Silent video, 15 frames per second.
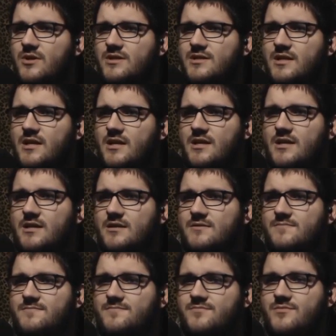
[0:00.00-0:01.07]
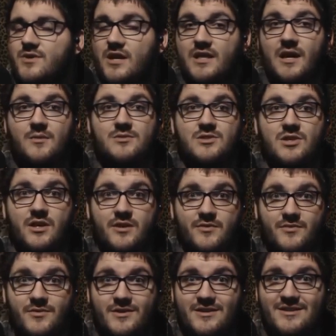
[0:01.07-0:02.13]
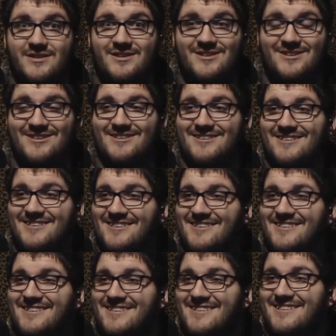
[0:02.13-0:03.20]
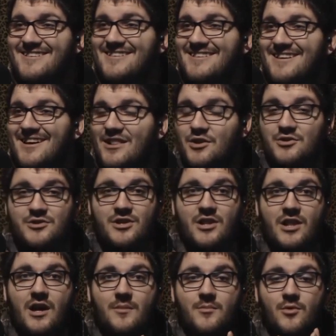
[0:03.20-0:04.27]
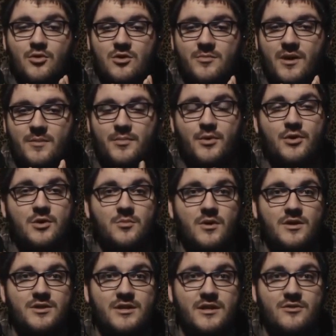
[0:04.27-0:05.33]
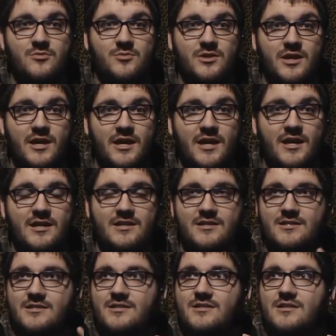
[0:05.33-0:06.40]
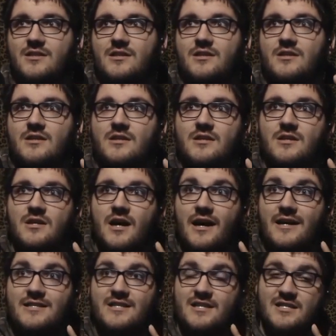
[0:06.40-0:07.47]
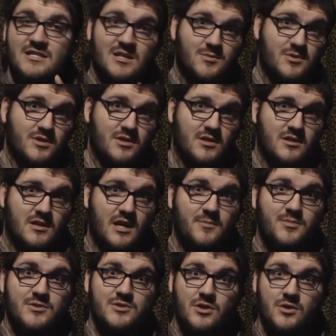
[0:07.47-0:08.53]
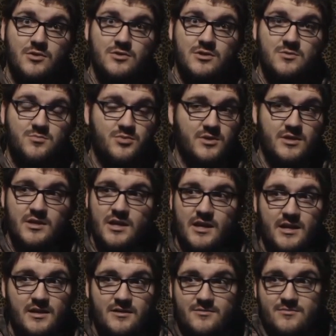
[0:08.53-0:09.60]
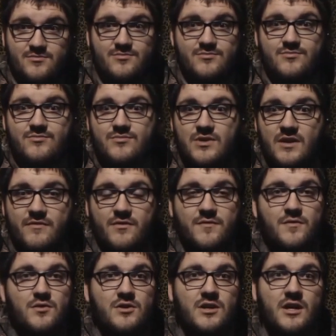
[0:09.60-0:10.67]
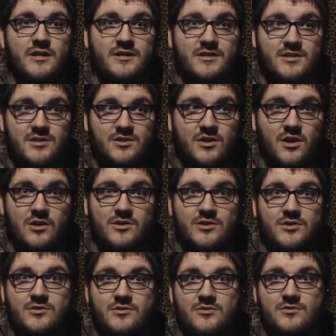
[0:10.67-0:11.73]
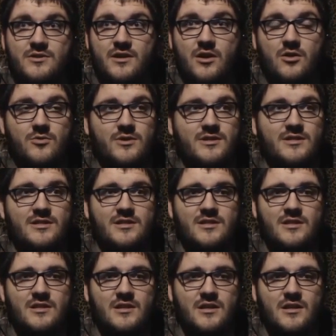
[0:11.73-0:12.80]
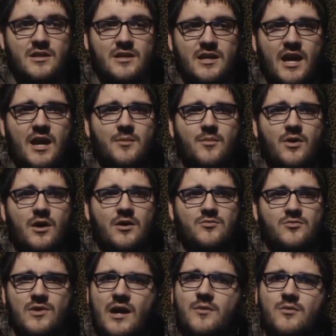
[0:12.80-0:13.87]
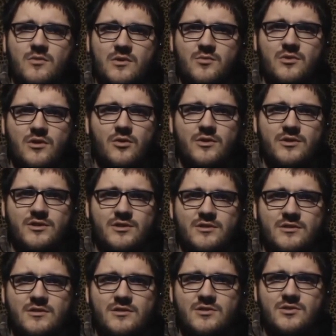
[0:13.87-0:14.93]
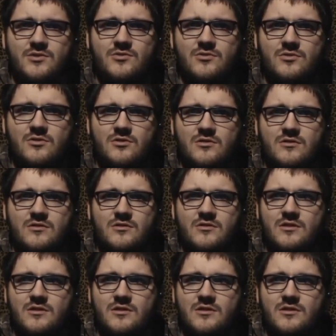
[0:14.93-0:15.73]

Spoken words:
But yeah, that was a lot of fun. I learned a lot more about Pokemon than I normally had, because I had seen some of the episodes, but I never fully got into the cartoon. It always came on right when we were going to school.